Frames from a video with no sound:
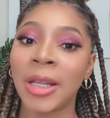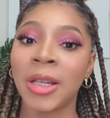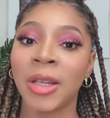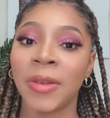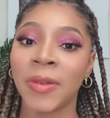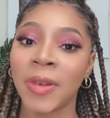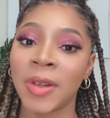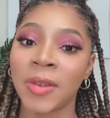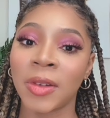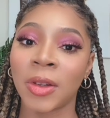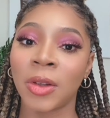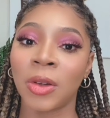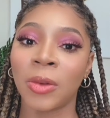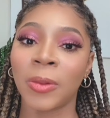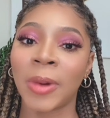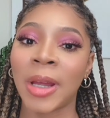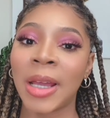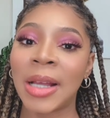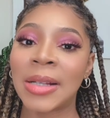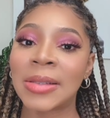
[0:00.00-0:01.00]
in the
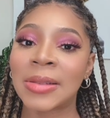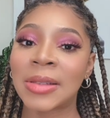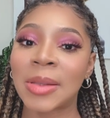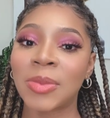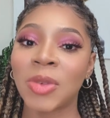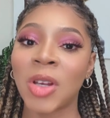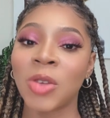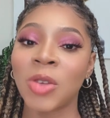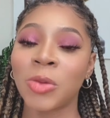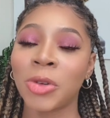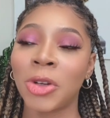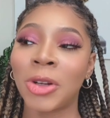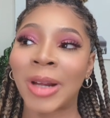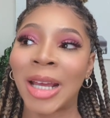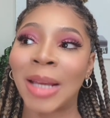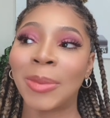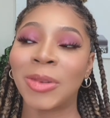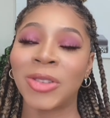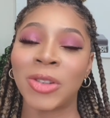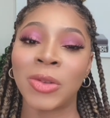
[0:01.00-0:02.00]
physical, right? And sometimes when you're
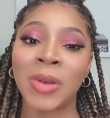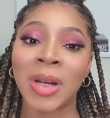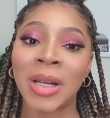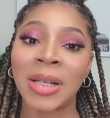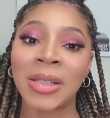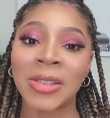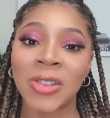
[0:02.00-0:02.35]
not able to do that in the